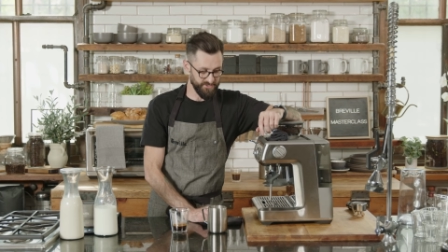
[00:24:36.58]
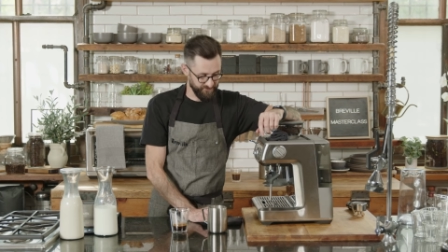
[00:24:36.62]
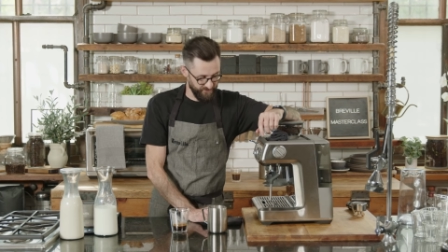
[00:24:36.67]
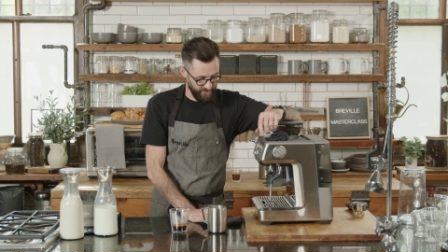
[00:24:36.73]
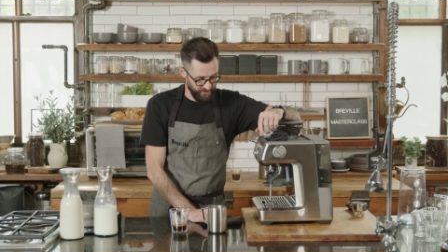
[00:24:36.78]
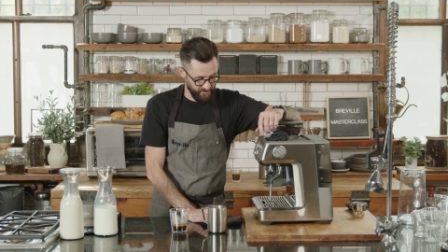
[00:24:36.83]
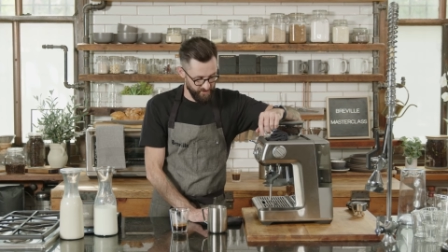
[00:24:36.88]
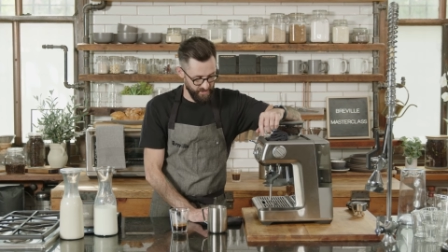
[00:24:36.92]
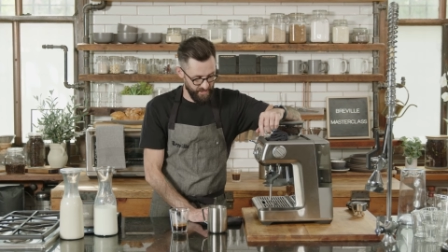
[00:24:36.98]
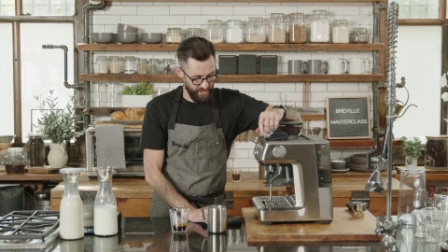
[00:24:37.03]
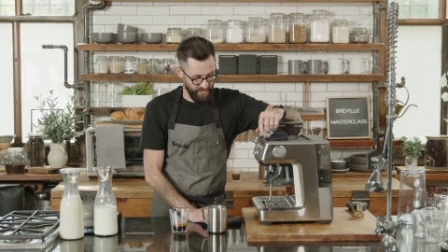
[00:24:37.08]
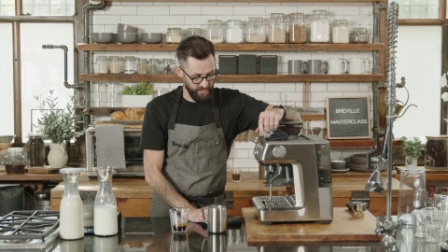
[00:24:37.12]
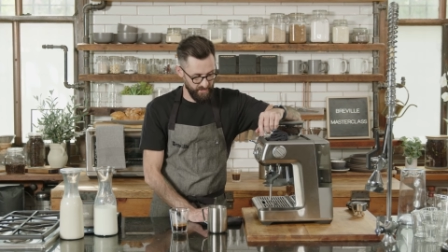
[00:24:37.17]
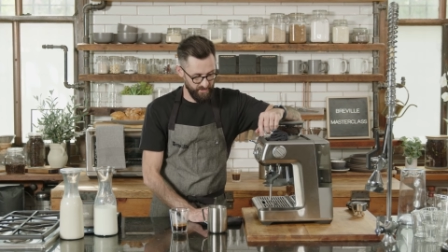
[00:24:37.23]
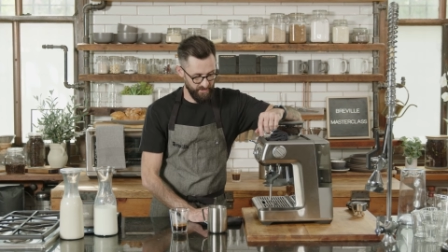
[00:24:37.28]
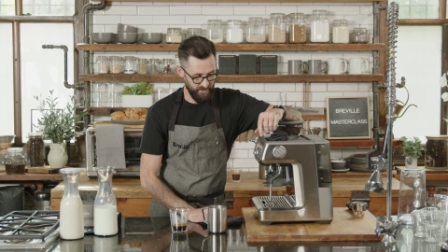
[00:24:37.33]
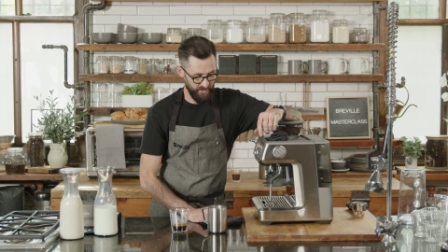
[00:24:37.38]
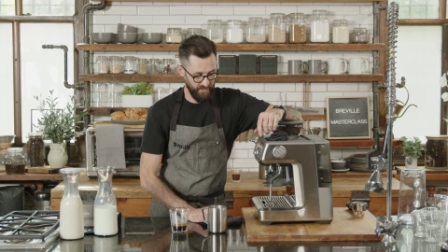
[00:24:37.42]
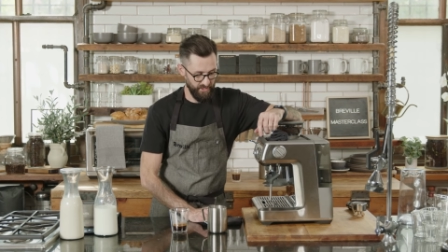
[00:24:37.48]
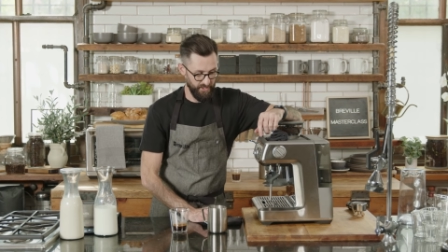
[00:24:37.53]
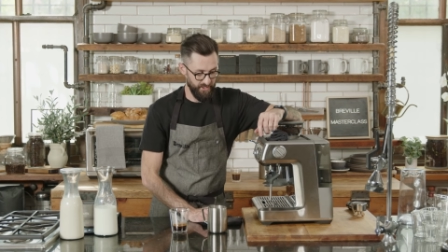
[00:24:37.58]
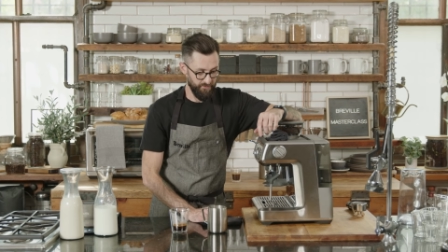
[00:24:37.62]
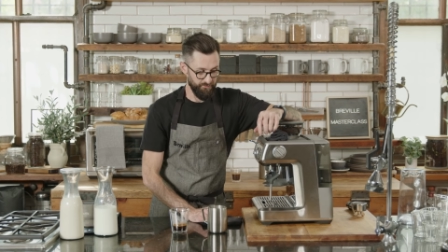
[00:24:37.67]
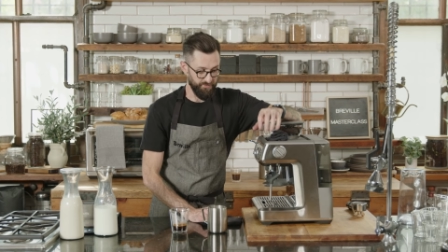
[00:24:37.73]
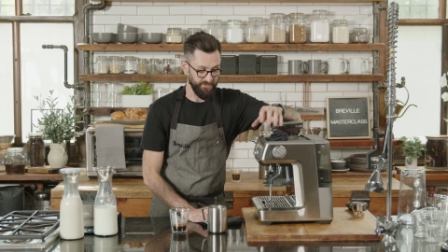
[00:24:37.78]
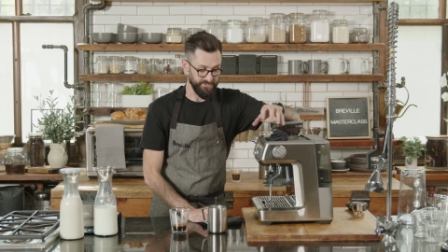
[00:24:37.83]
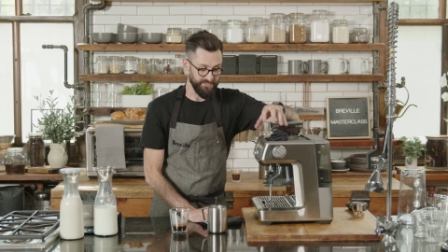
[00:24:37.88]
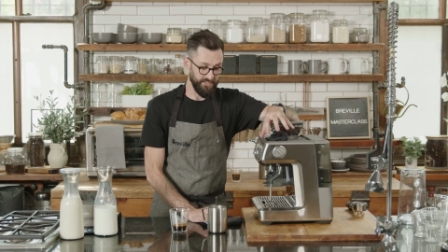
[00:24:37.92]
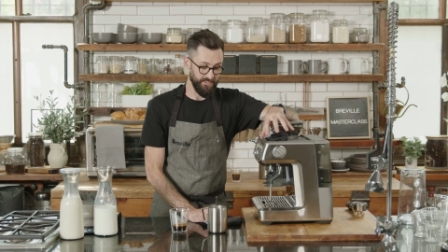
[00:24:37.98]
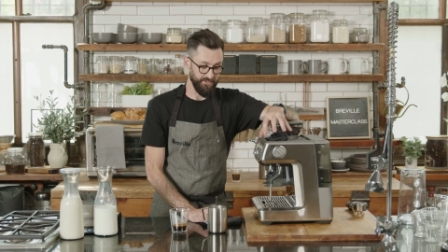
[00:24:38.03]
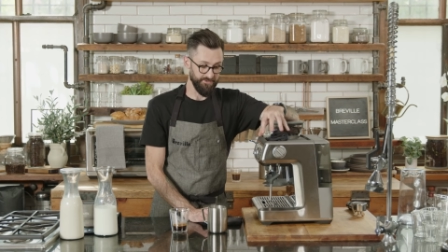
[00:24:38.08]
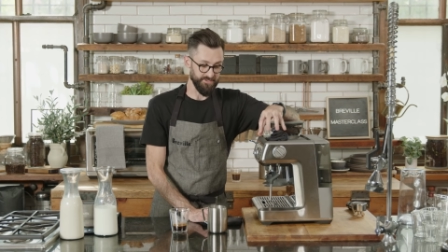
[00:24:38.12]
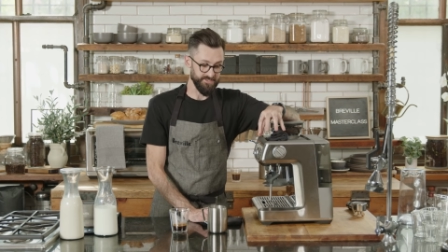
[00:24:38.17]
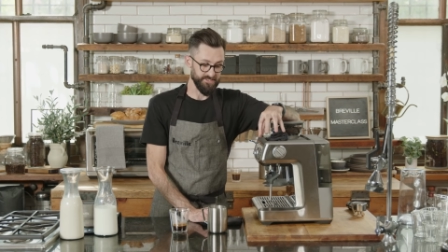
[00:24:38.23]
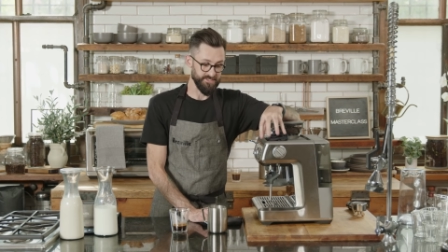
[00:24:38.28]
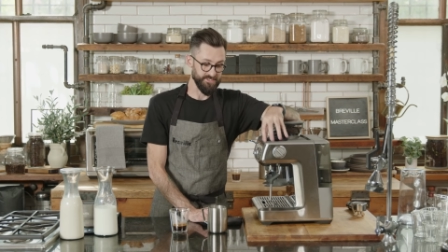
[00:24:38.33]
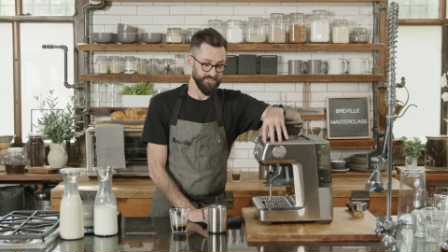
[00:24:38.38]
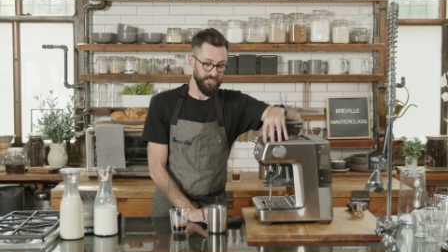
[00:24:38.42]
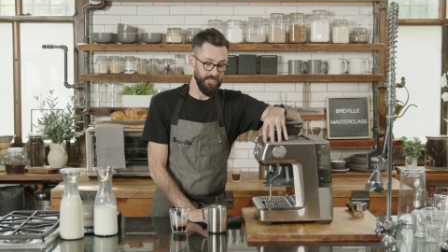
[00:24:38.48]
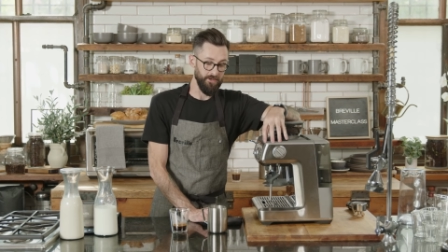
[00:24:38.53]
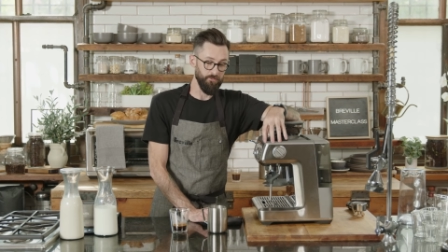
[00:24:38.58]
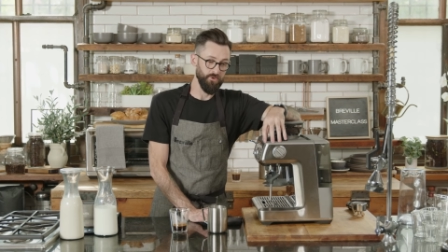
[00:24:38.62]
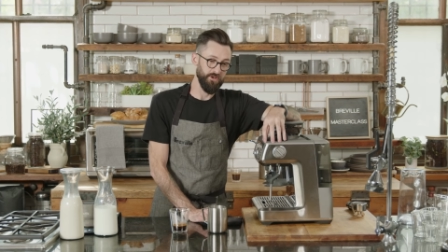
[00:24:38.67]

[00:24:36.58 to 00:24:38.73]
Fahrenheit, but to get to steam,